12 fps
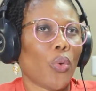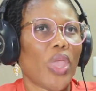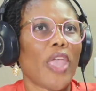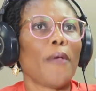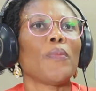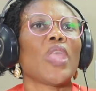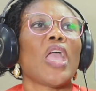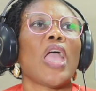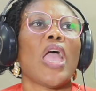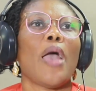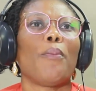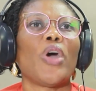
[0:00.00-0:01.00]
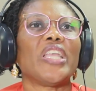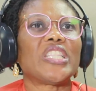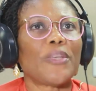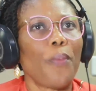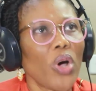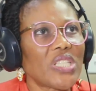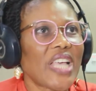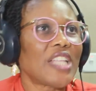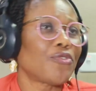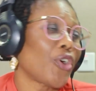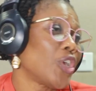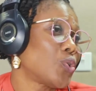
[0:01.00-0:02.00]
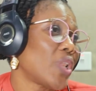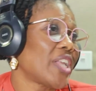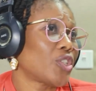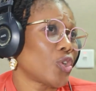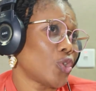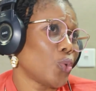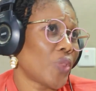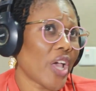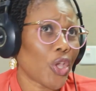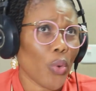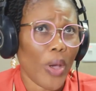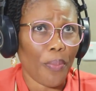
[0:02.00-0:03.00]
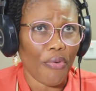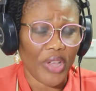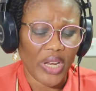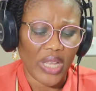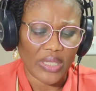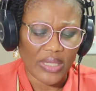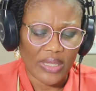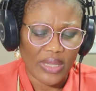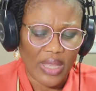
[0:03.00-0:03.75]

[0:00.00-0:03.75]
Okay. But it's important for you to let us know that you are pregnant.